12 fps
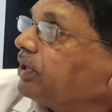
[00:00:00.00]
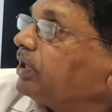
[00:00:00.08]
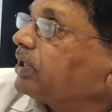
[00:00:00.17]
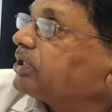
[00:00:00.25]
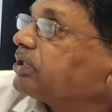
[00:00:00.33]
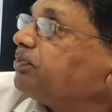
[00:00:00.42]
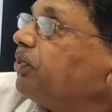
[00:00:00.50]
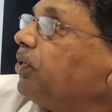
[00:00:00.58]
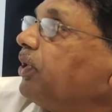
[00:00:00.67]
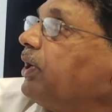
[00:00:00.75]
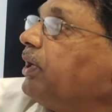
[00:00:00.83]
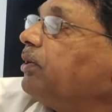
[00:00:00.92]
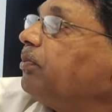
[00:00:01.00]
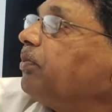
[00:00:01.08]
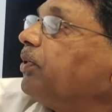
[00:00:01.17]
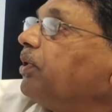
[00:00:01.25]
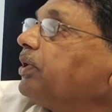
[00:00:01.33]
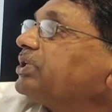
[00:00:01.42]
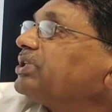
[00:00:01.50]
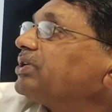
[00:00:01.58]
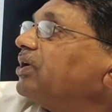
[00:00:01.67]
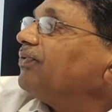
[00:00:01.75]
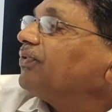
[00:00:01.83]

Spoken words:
corresponding parts of